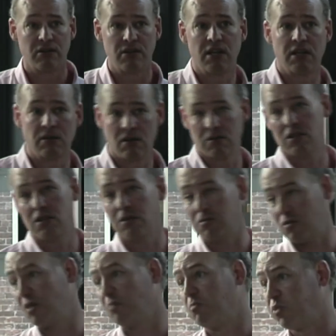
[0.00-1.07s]
than the,
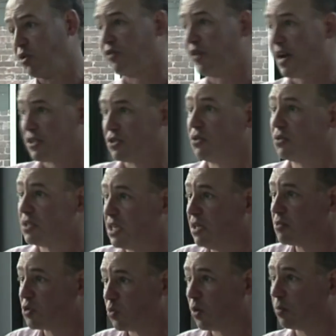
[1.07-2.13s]
the professional
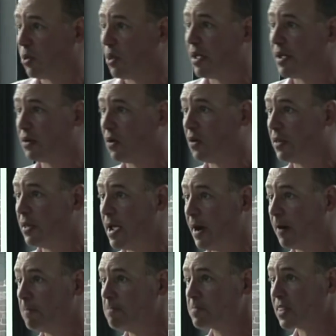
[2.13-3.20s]
teams were playing on
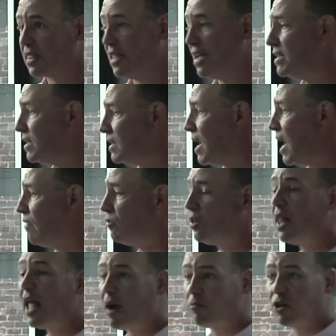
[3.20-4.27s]
there. They didn't have
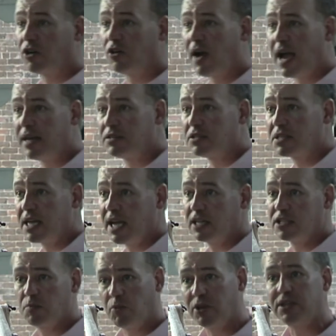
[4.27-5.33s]
elaborate
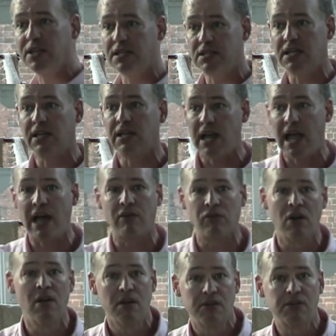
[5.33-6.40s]
grandstands, but they did have
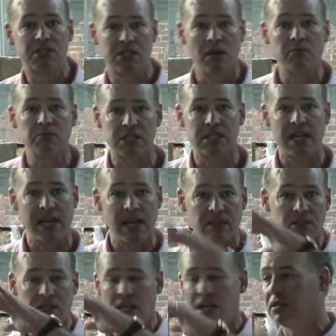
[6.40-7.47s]
some
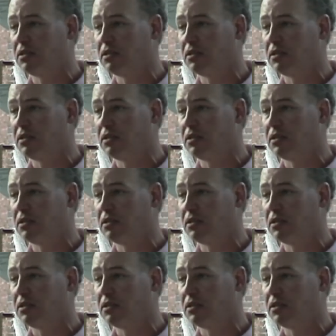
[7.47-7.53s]
stands. They,